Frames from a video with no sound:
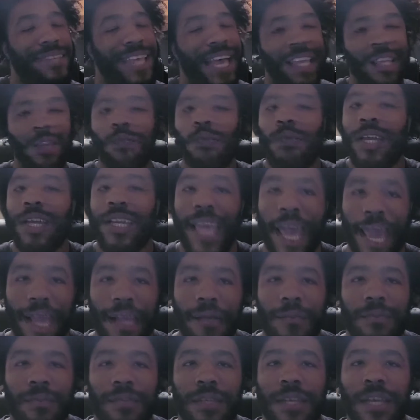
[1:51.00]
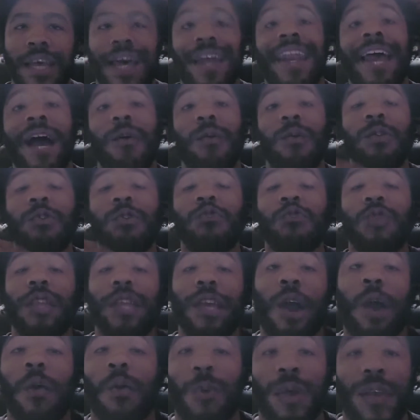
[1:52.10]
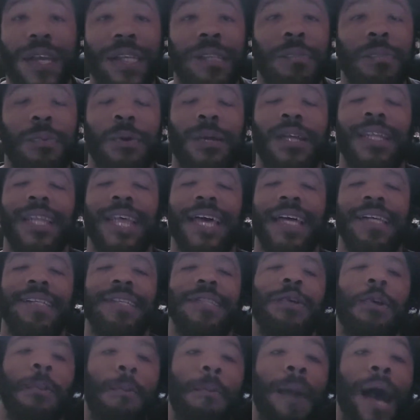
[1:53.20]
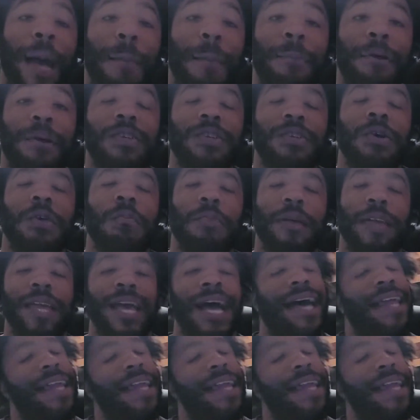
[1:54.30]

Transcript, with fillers: how you win games. And that was really our weakest point last year, my personal opinion.